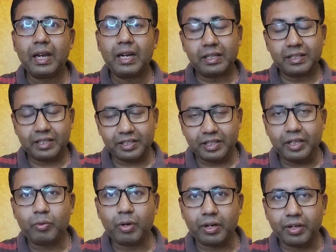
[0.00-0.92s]
it is
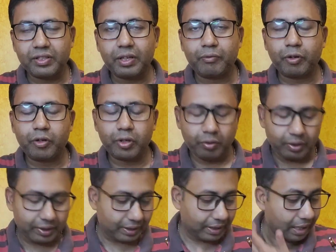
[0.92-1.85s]
necessary to understand for
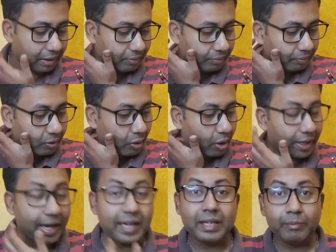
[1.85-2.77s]
tuning sitar
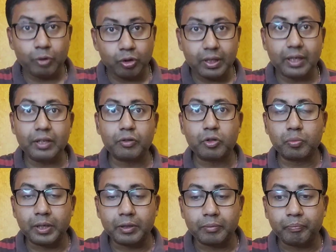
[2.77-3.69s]
or any musical
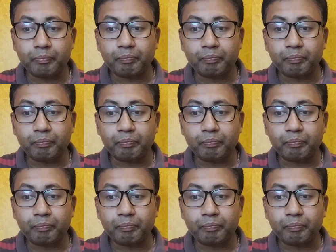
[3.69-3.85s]
instrument.